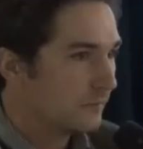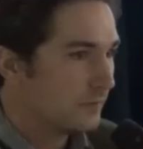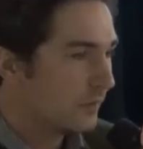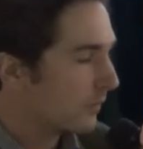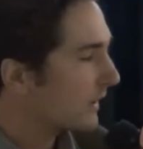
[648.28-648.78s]

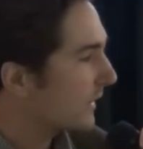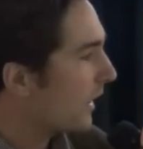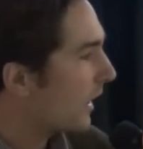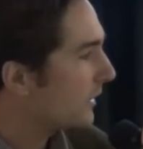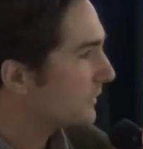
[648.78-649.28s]
we've been working
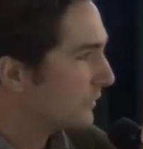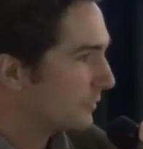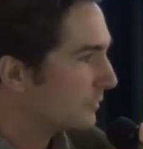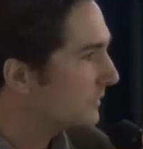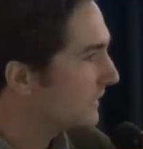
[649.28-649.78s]
hard
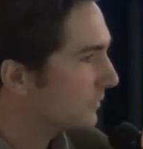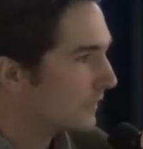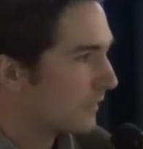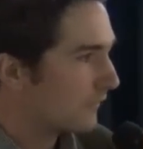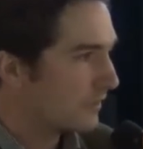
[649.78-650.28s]
to deal
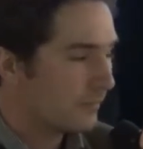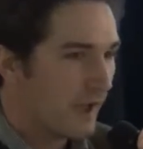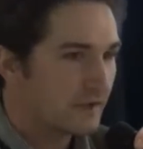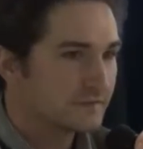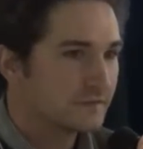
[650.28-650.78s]
with over the
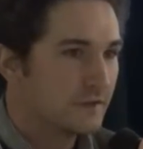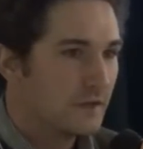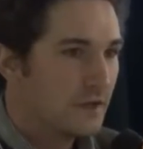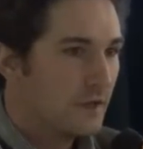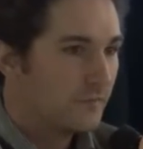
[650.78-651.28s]
past
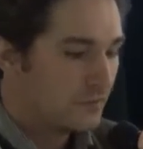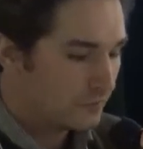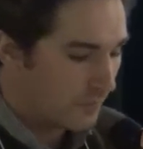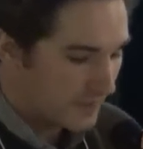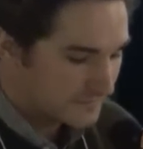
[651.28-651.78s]
few
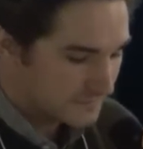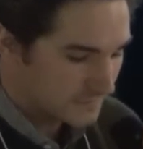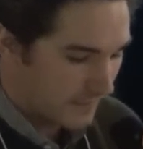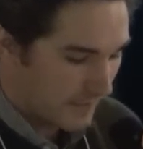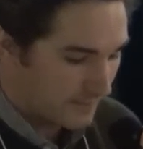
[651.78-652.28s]

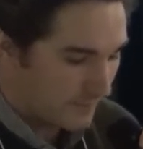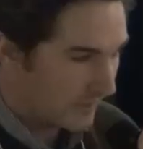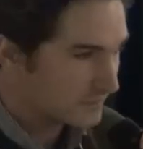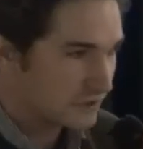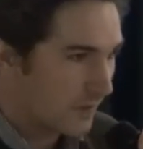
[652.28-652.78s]
months,
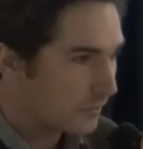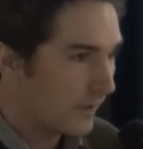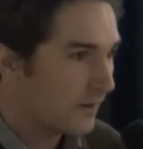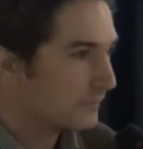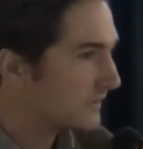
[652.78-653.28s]
and shop
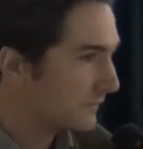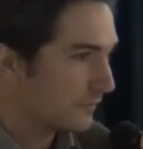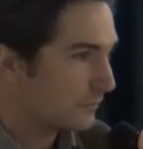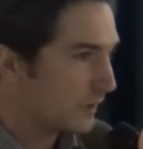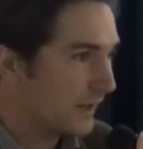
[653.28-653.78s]
around
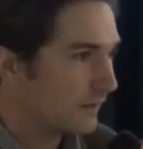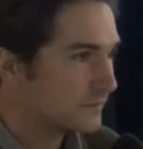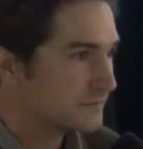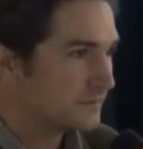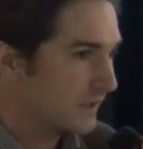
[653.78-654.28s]
different
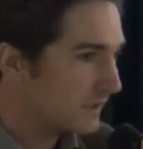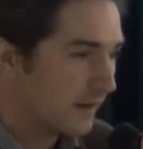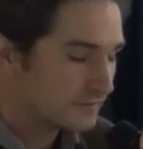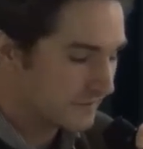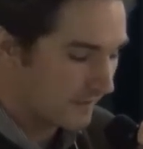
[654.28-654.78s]
players in and
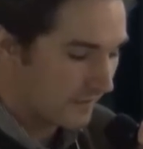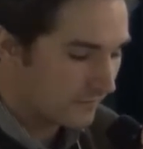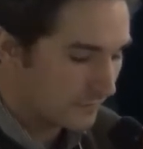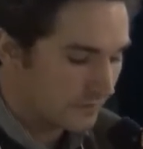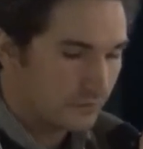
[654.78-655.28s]
outside
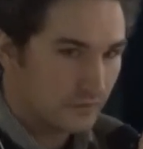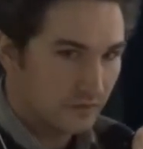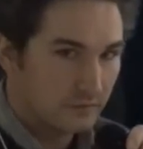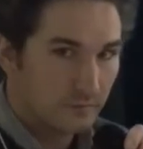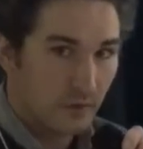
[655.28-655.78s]
government who
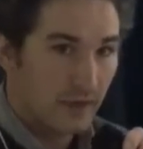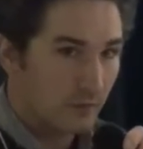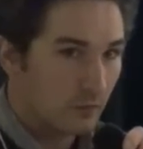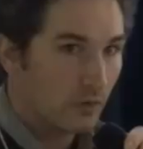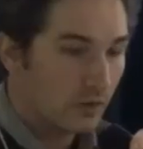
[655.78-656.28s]
can play a
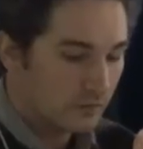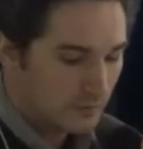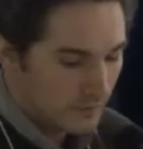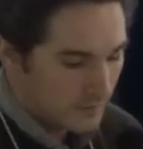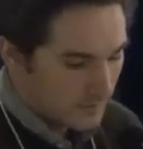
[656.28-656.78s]

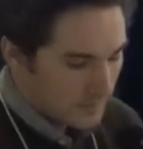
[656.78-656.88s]
role.